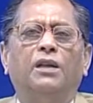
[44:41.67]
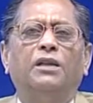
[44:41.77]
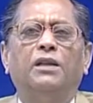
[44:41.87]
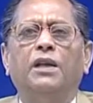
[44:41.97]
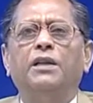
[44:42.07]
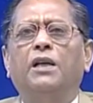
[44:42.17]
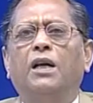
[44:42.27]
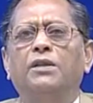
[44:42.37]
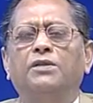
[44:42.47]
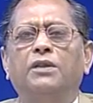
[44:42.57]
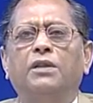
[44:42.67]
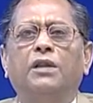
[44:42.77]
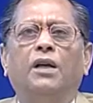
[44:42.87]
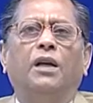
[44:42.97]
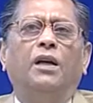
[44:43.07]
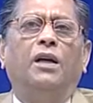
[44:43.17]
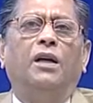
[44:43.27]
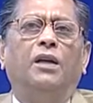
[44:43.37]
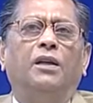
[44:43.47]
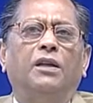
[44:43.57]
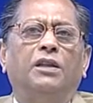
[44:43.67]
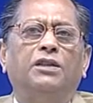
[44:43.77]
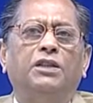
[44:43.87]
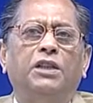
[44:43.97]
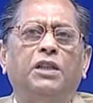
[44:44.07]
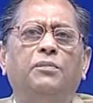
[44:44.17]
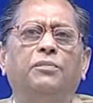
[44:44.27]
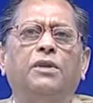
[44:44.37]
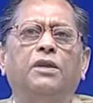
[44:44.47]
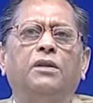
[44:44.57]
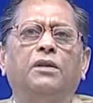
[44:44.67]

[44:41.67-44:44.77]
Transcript: In any country, GDP